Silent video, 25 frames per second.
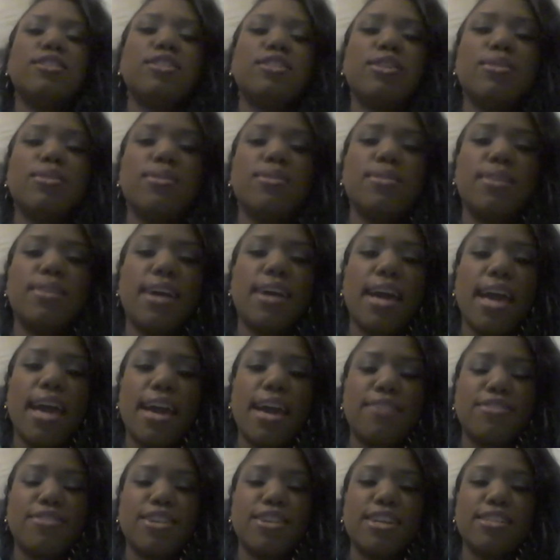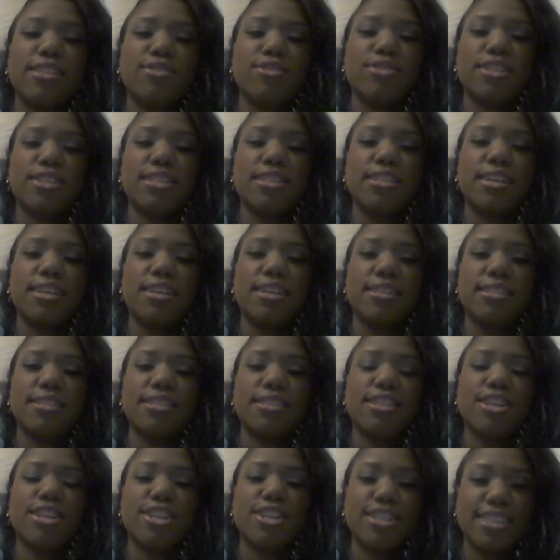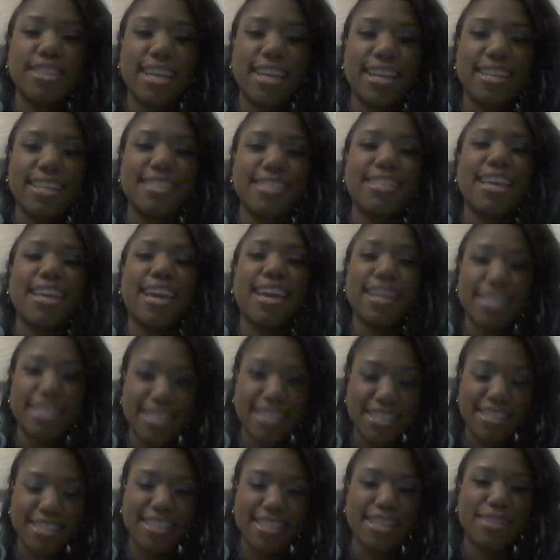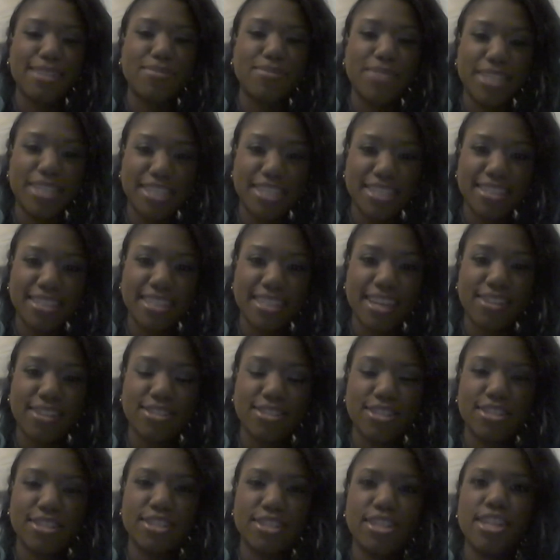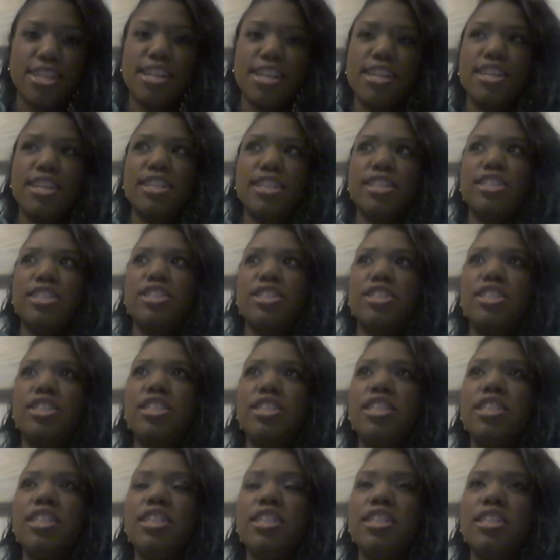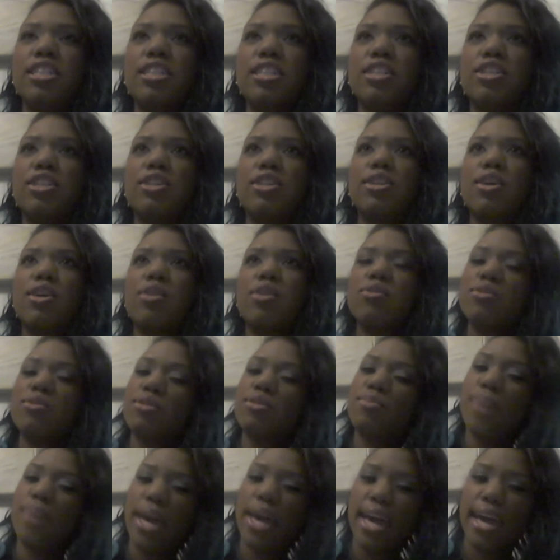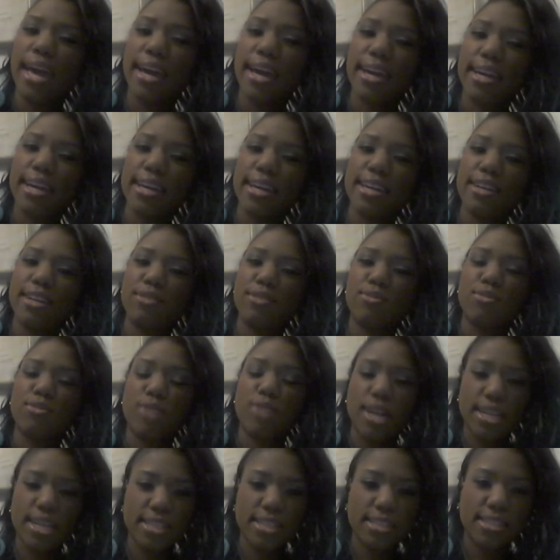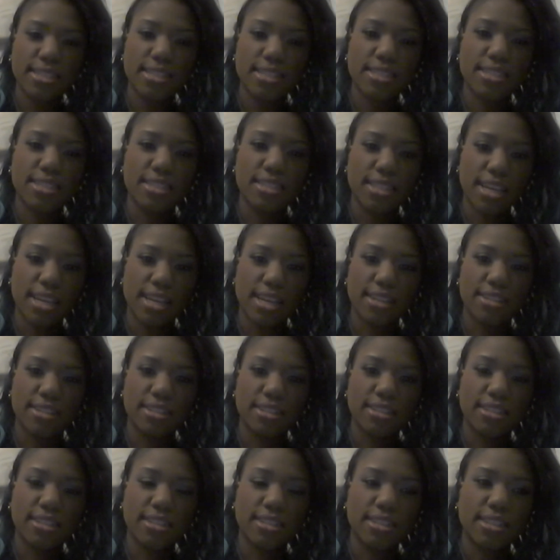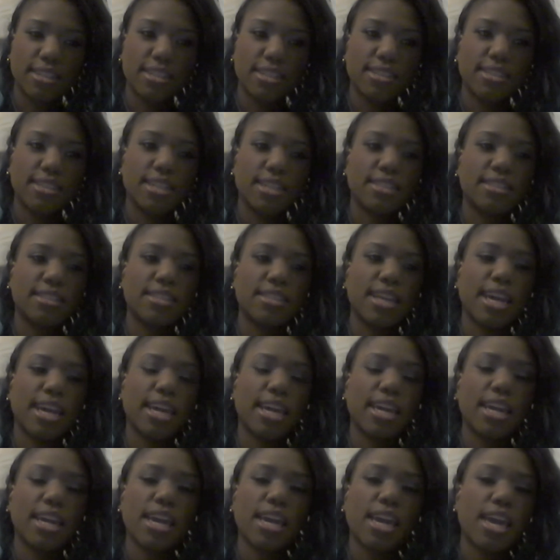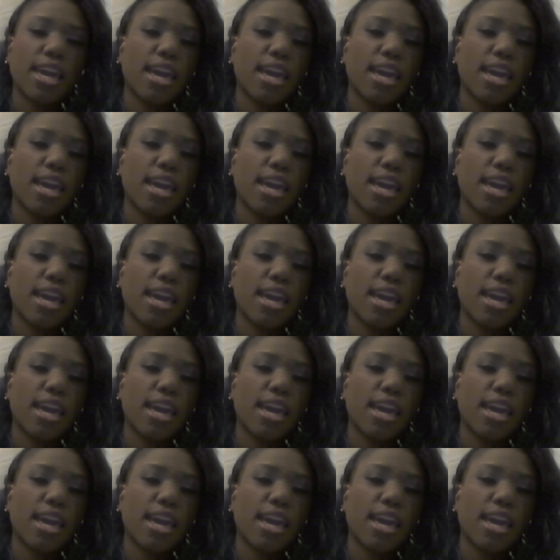So, after Ezra tells her that his ex is the admissions counselor, she goes back and writes this letter that's like,